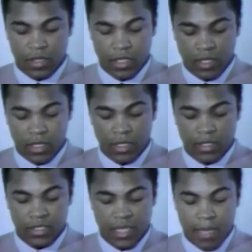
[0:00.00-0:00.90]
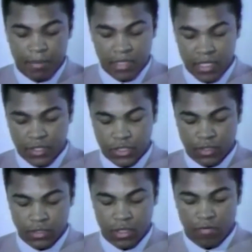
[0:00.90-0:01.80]
the
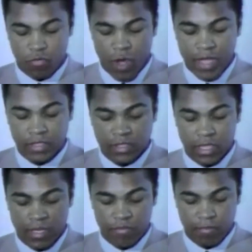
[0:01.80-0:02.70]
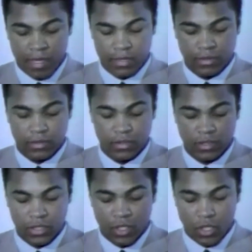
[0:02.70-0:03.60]
domination of white slave
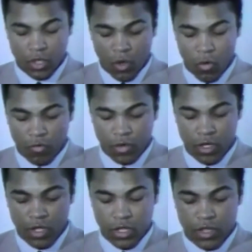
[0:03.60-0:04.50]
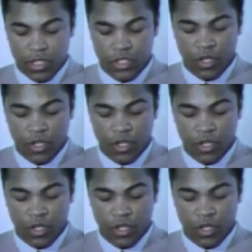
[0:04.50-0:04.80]
masters over the